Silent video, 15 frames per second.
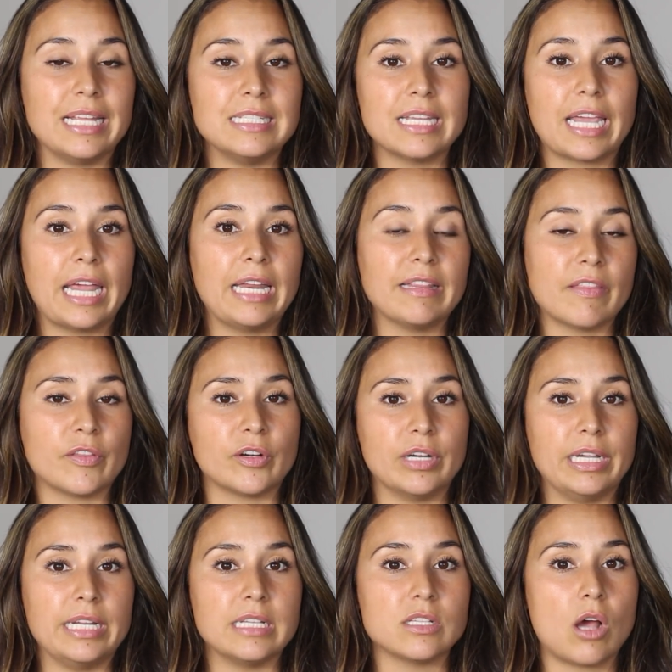indicating that there
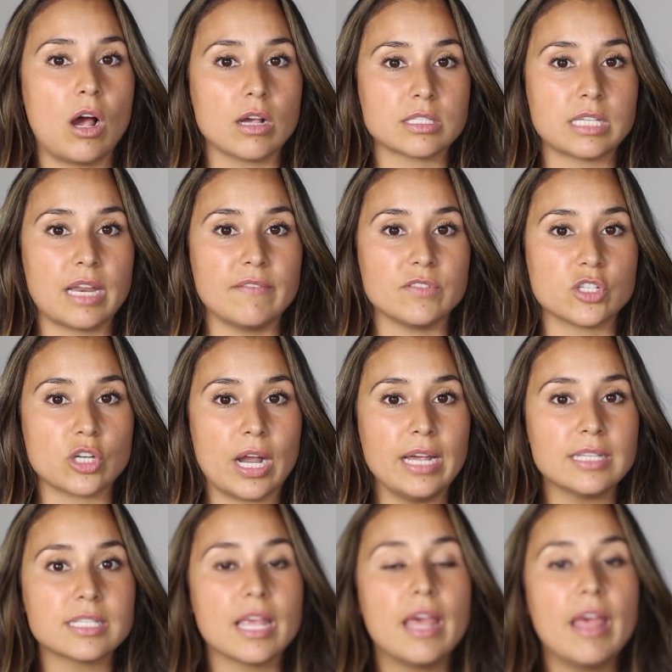is oxidative
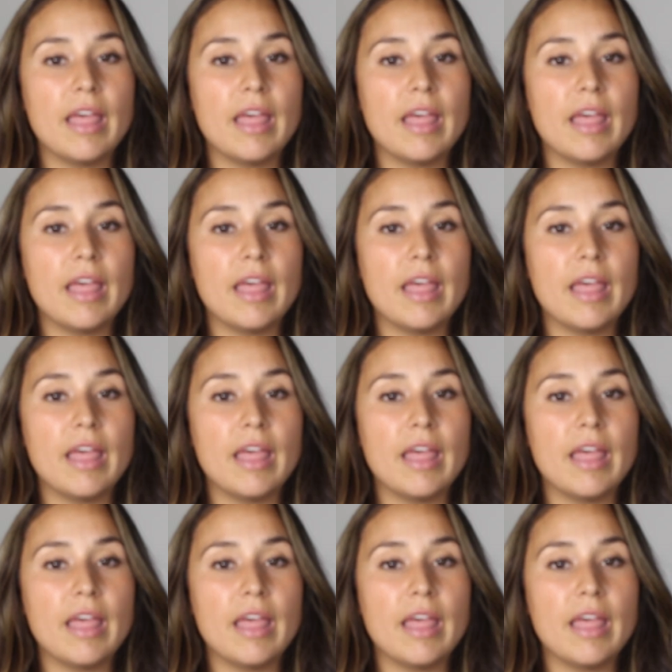stress,